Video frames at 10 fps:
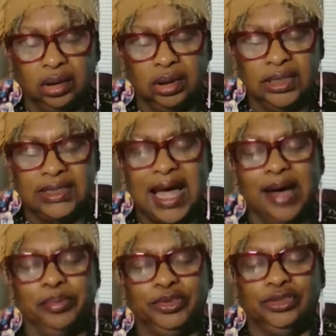this
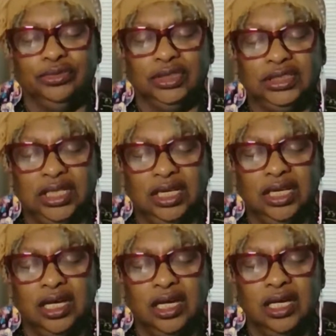opportunity
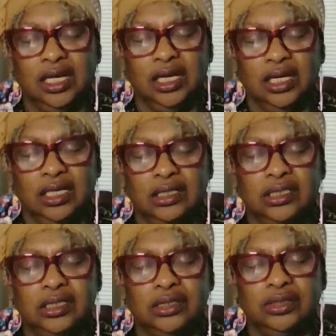
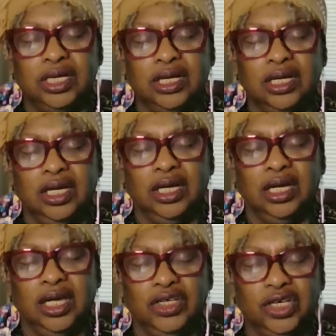to
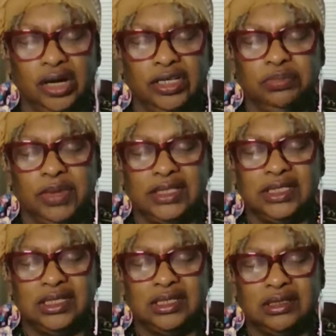encourage my
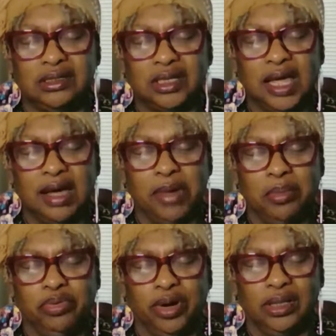sisters and my
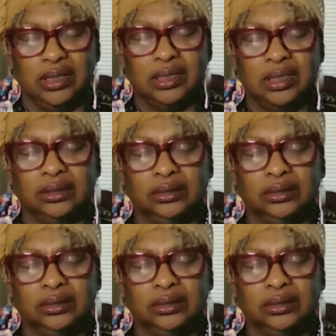brothers